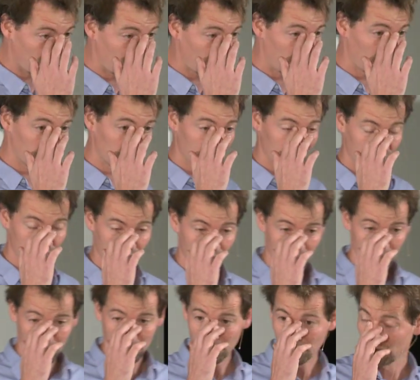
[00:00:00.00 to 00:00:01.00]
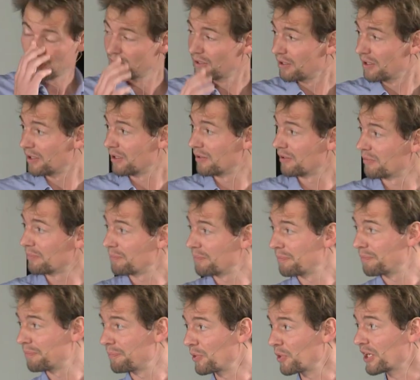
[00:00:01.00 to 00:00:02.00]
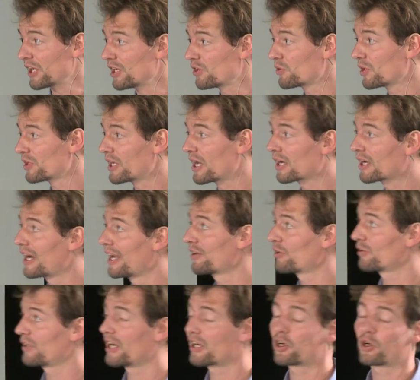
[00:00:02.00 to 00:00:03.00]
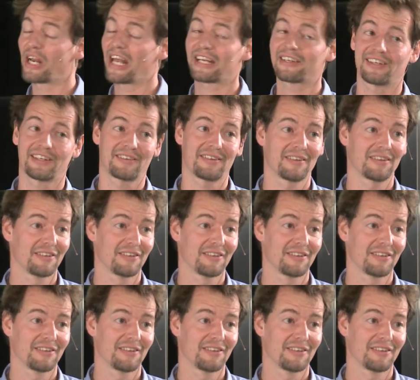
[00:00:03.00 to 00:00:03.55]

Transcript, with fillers: um, uh, polyhedra, they are kind of, they're connected.